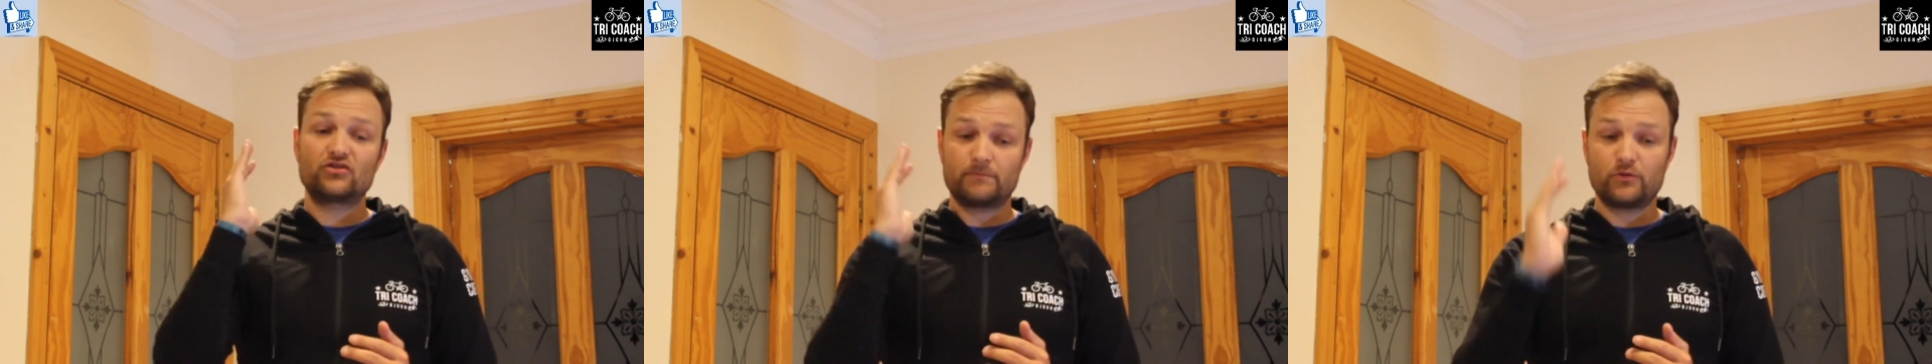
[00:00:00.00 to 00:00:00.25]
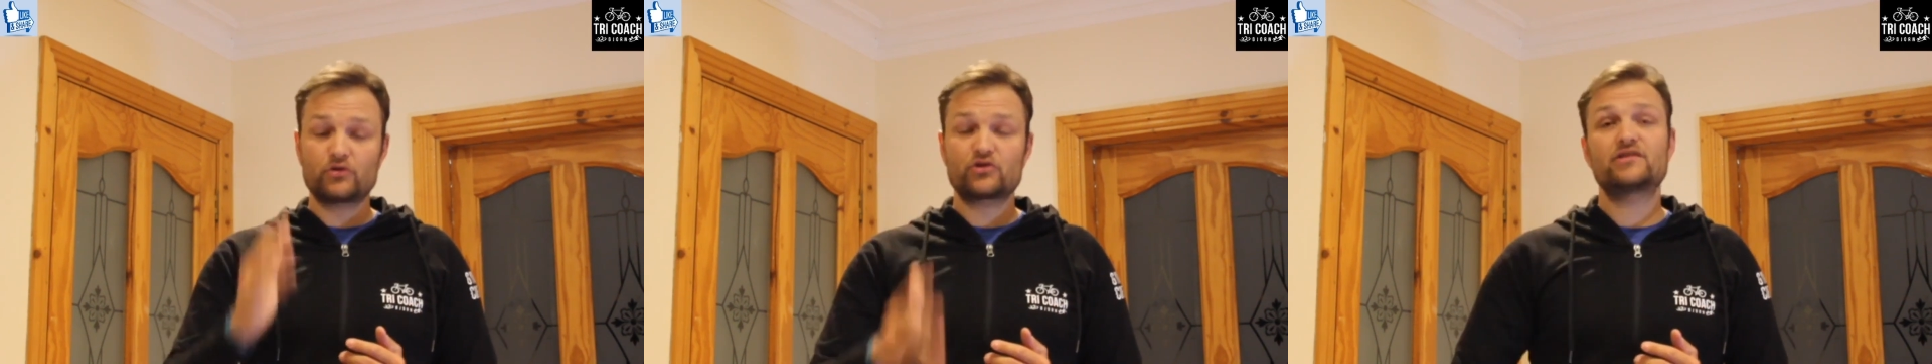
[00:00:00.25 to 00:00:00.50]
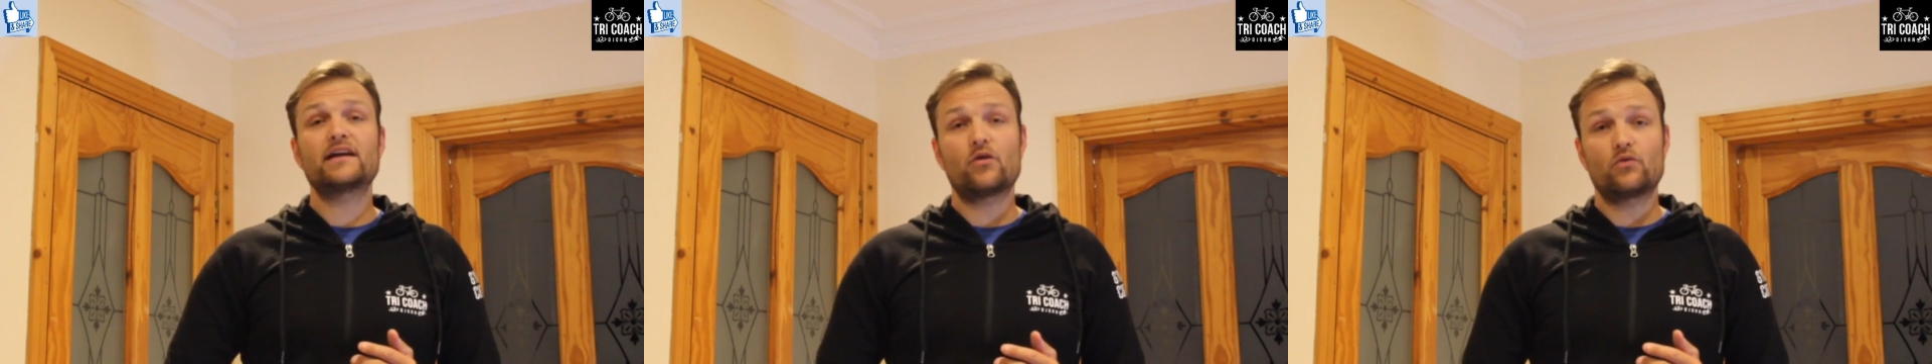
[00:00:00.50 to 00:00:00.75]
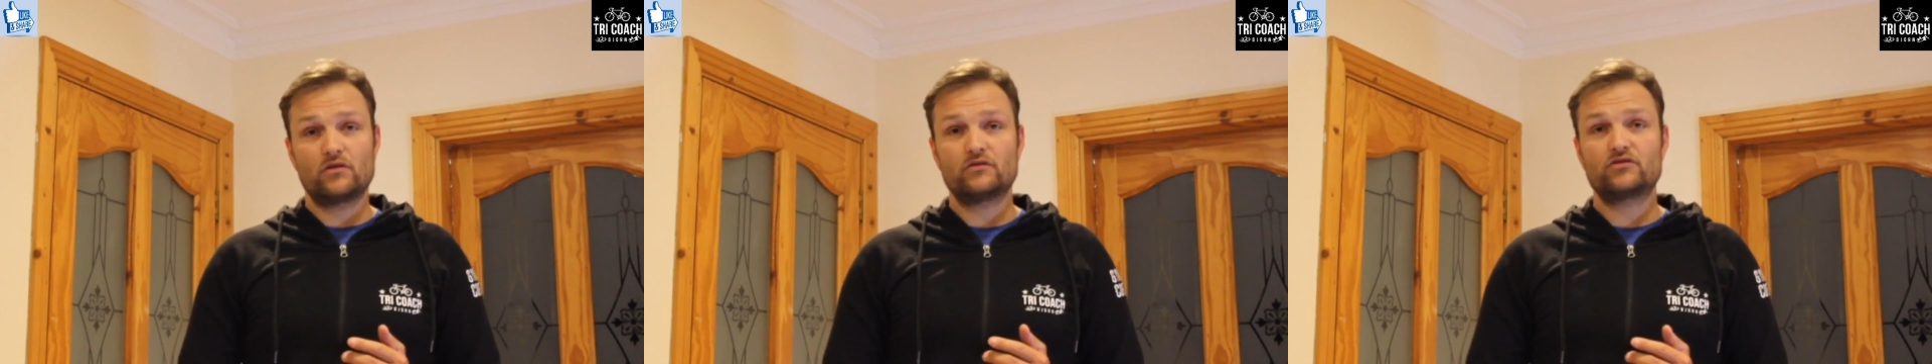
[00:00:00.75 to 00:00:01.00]
push
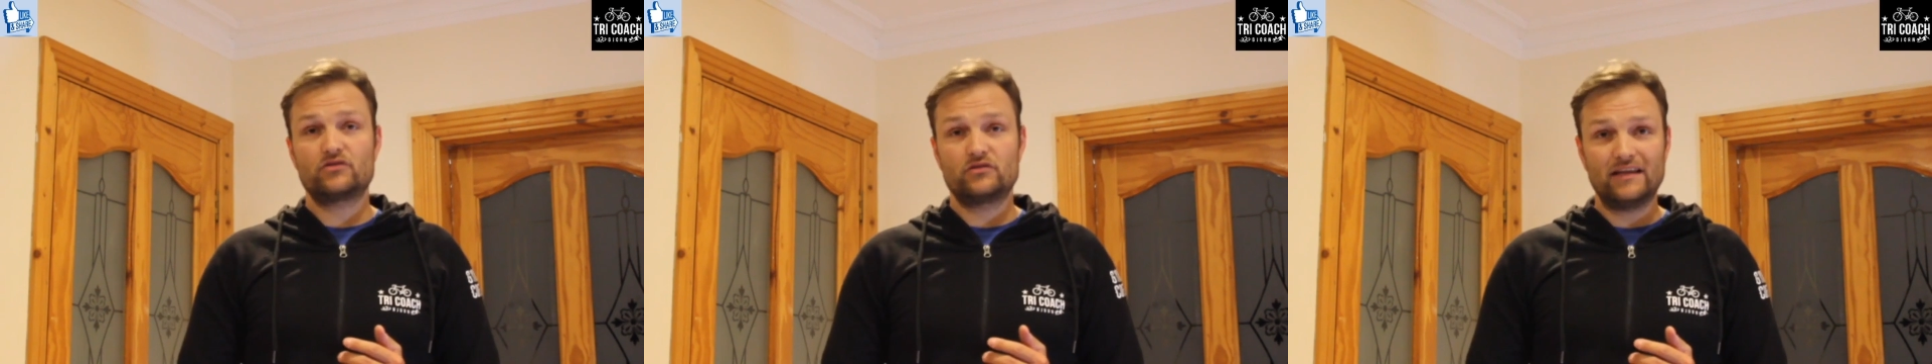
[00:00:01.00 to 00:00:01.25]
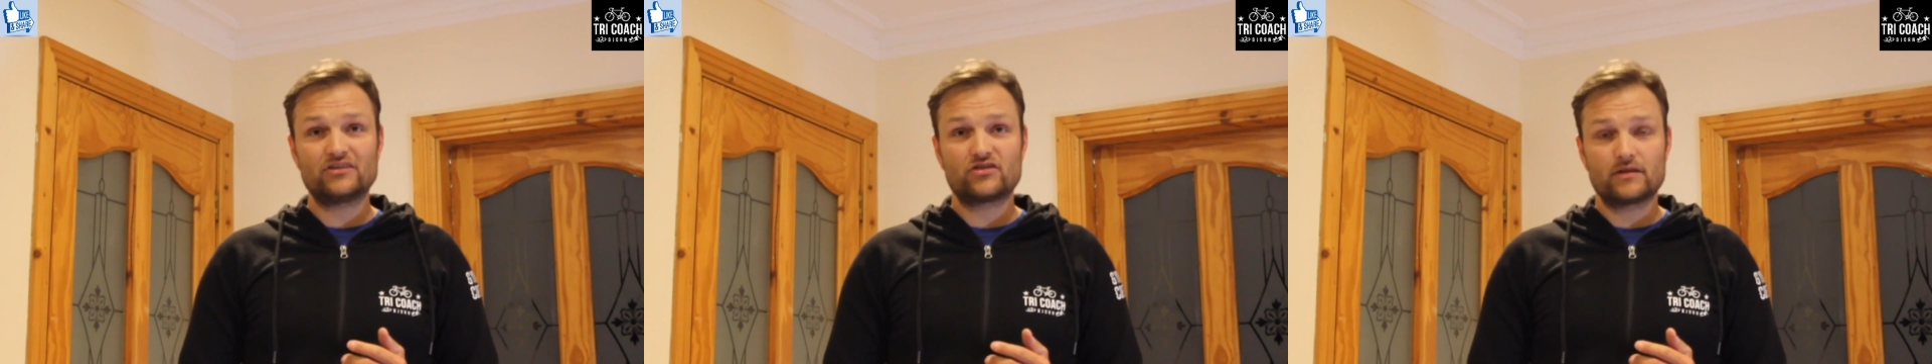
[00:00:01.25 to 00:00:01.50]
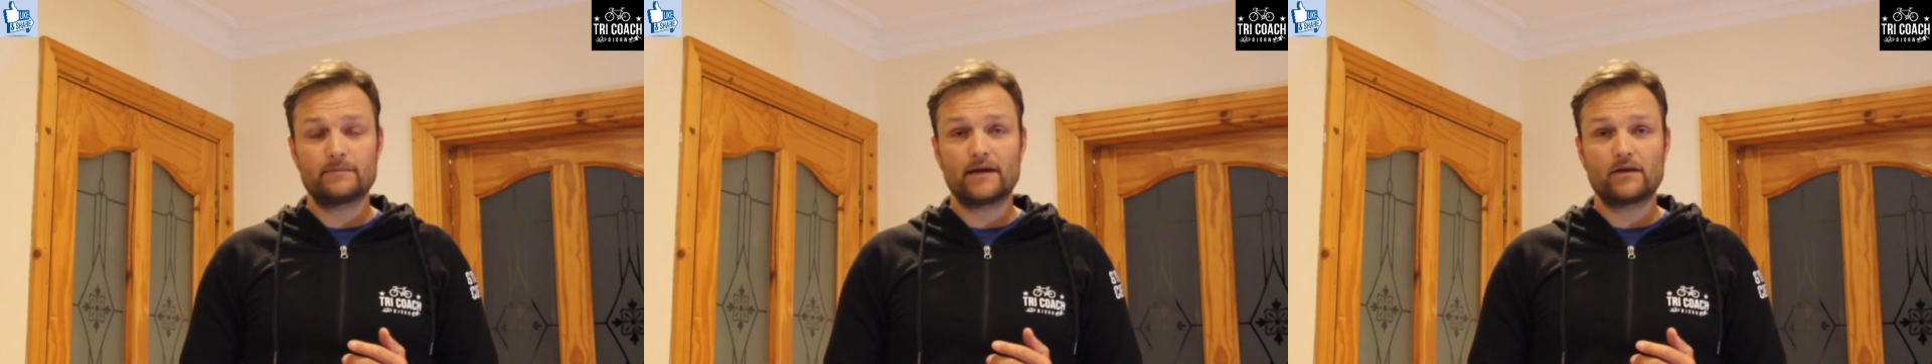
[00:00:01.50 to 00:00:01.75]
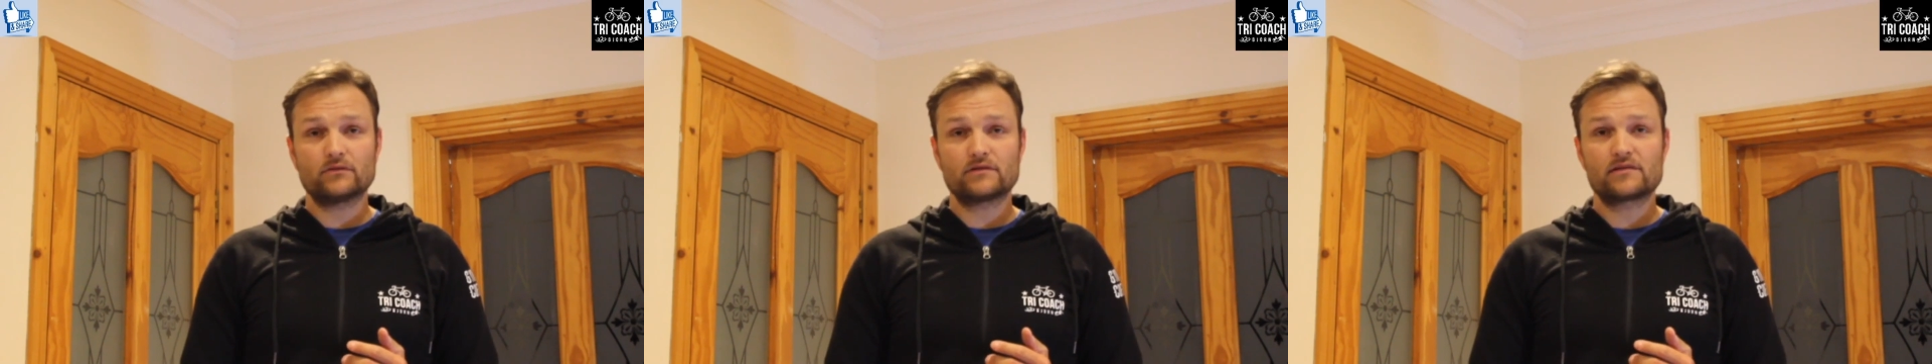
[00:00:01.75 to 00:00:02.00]
down into the pedals.